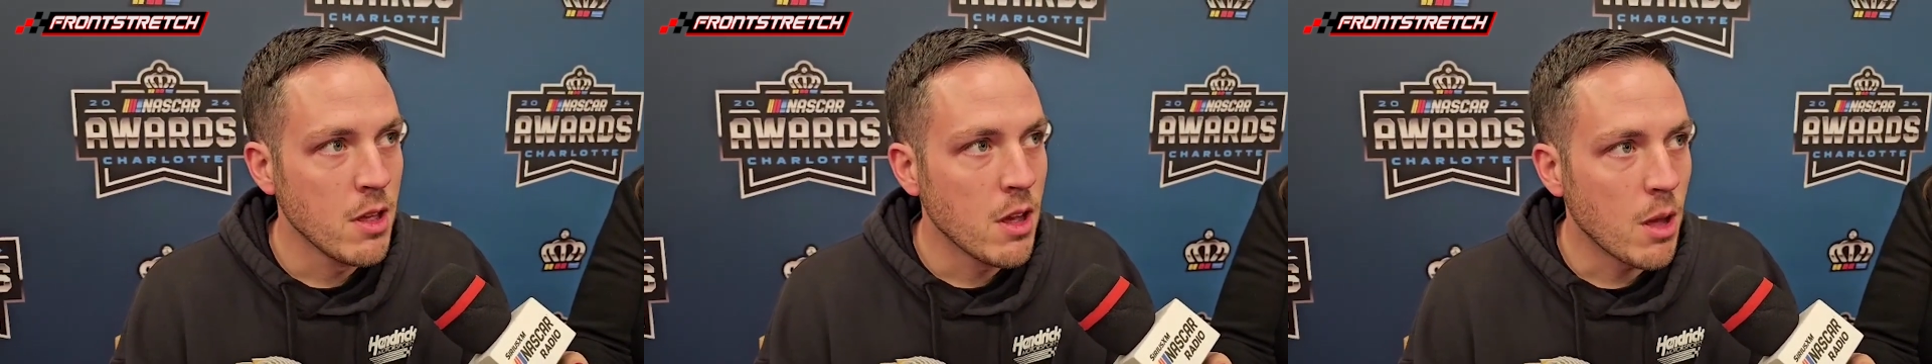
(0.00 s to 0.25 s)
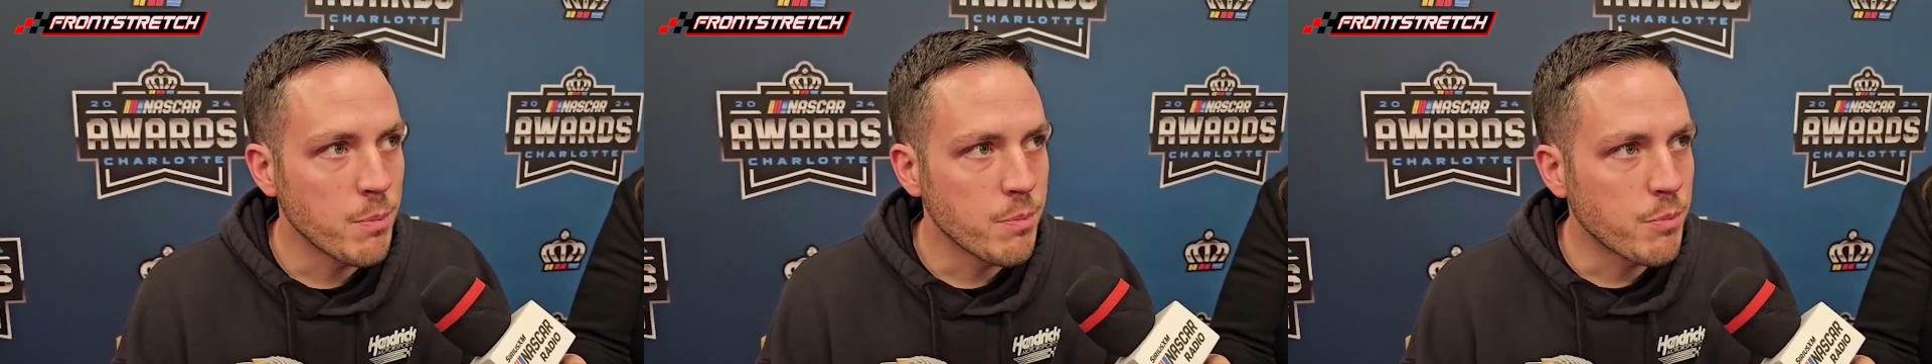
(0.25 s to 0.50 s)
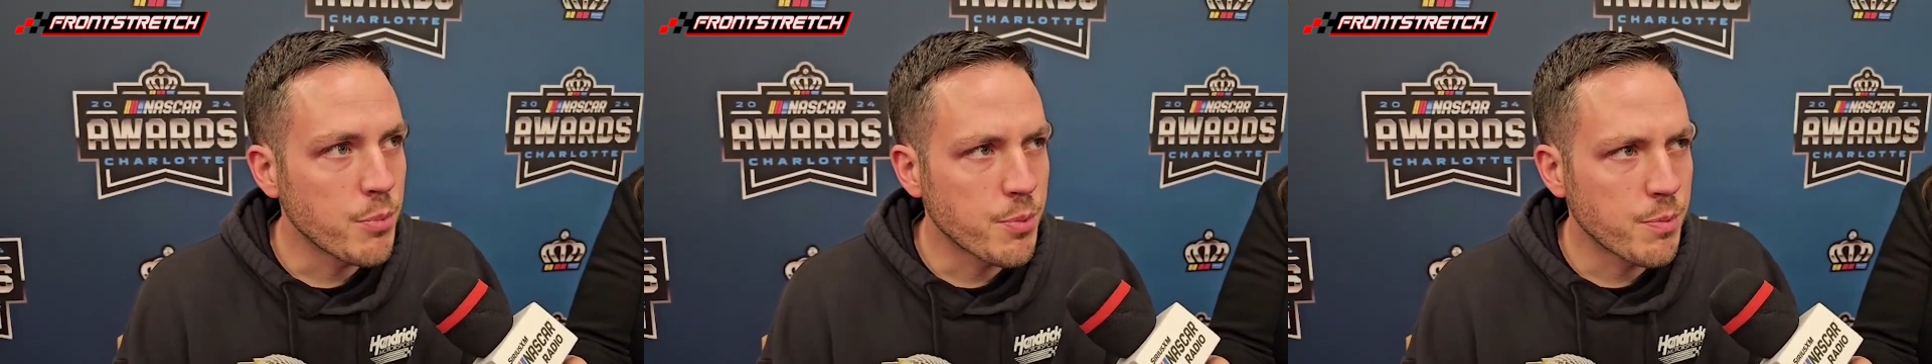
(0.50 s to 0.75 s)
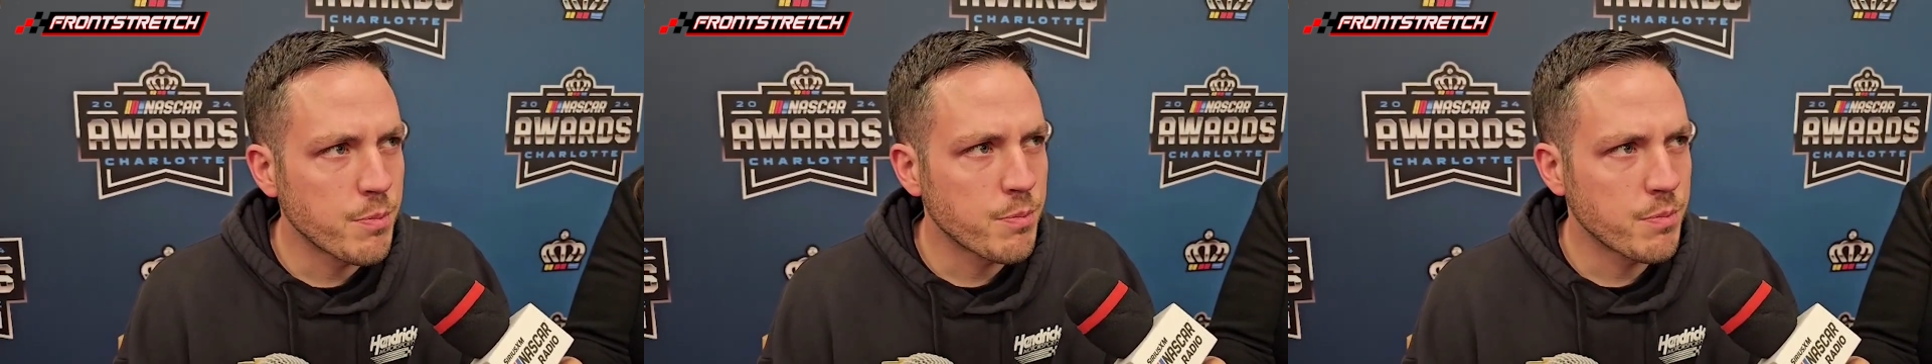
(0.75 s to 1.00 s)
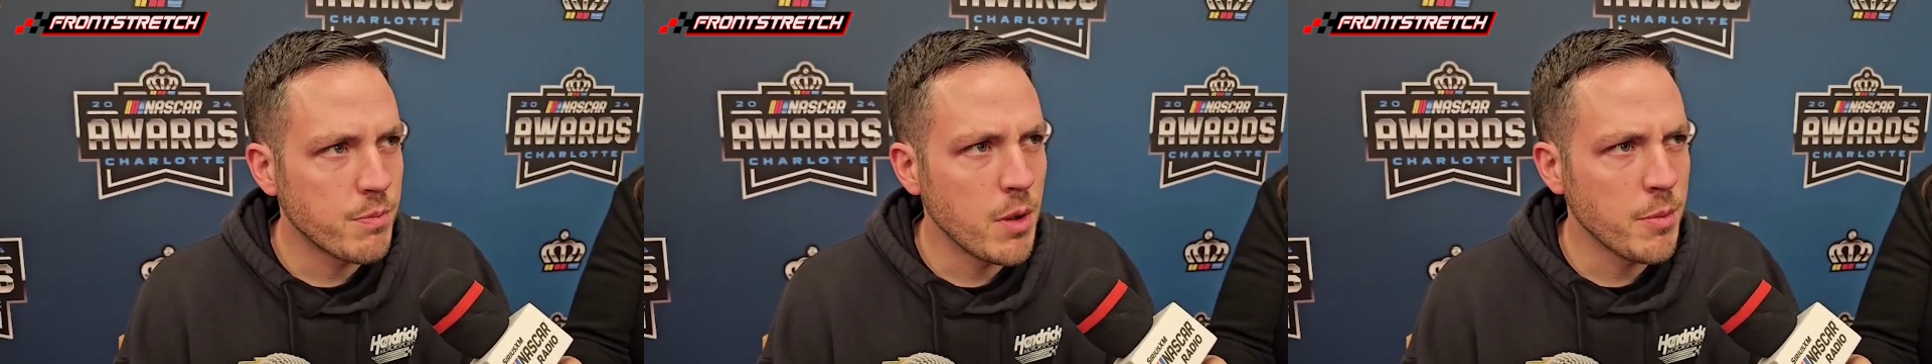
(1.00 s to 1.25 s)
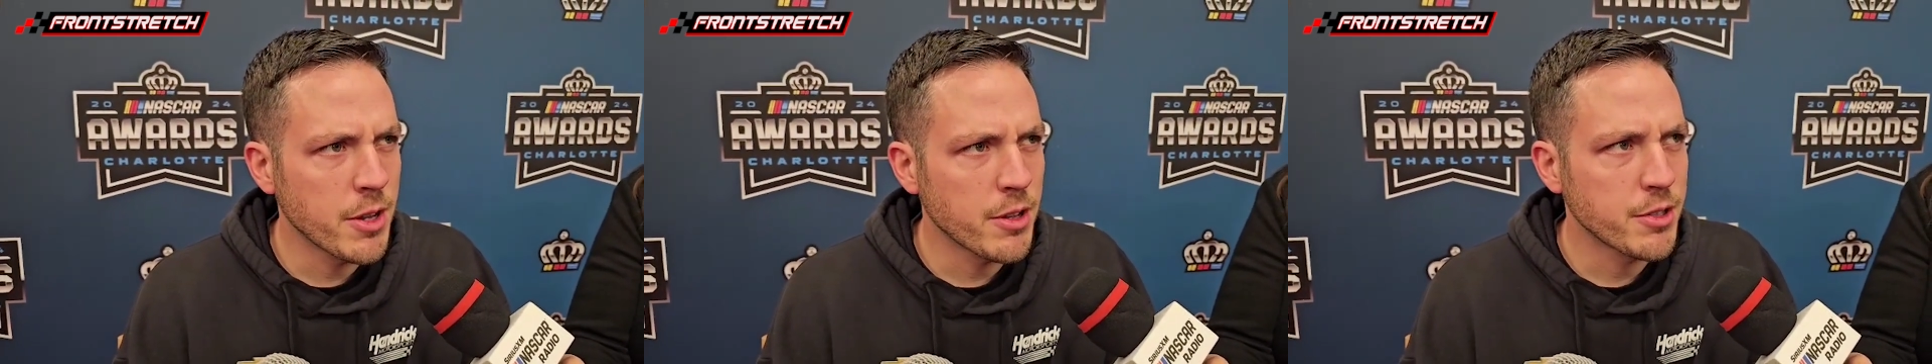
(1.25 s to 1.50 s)
I'm
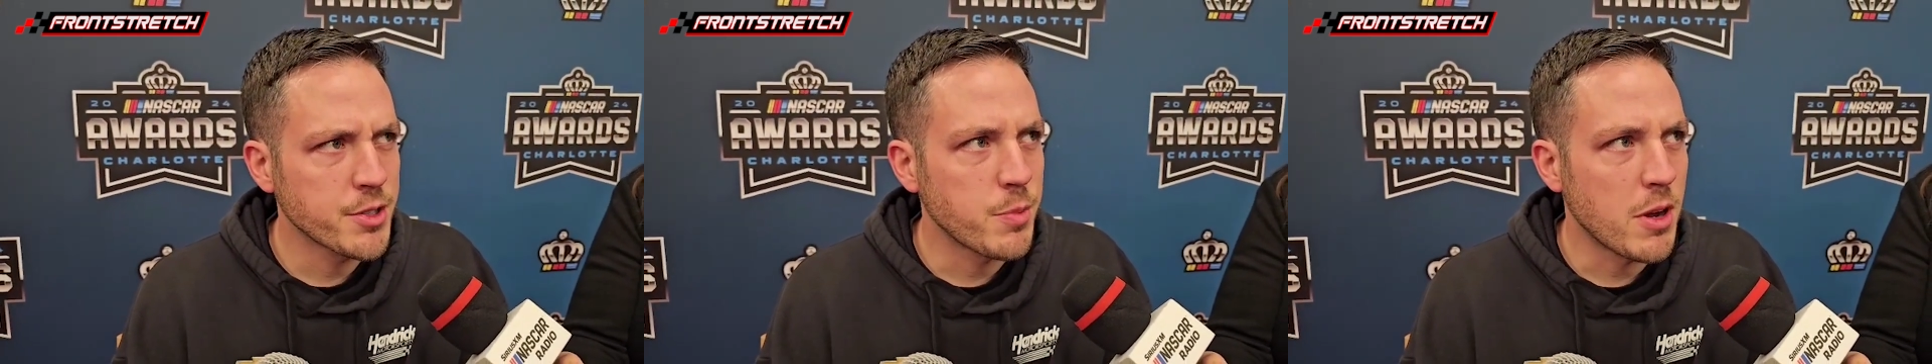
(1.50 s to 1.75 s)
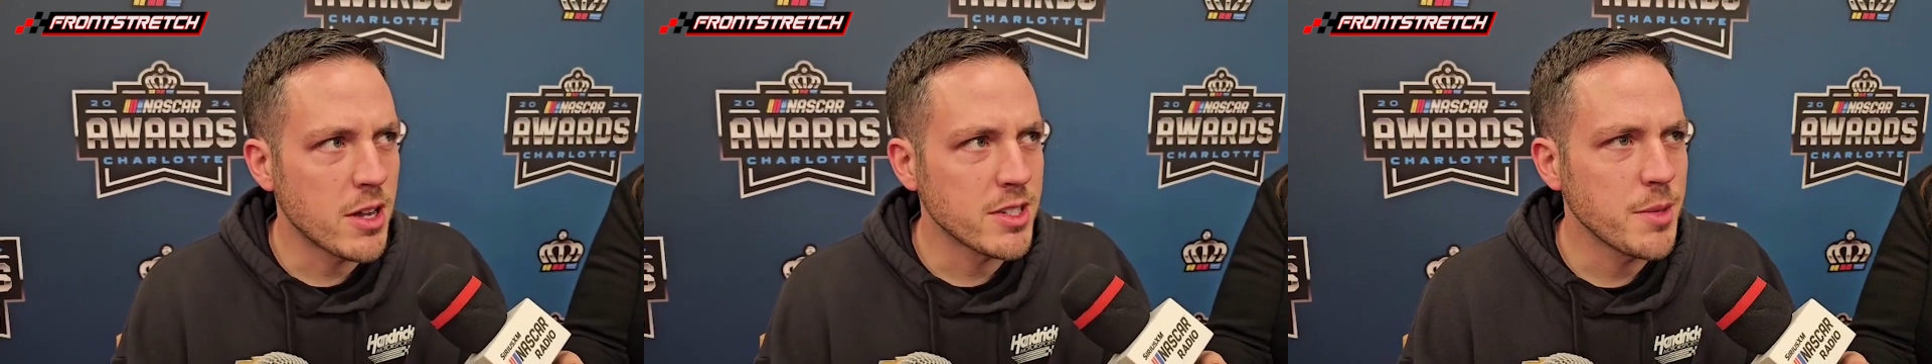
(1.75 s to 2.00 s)
in a good spot.